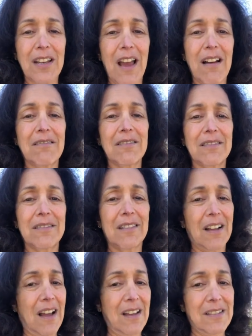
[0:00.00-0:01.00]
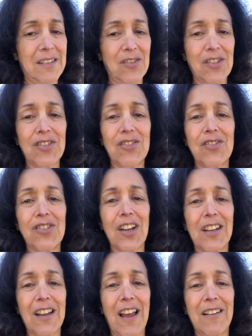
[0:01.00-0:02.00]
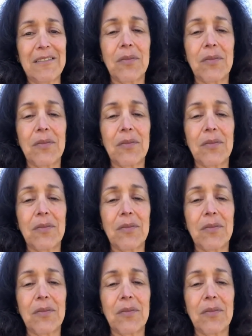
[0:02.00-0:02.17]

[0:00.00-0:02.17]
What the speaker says: out, I suggest you check it out.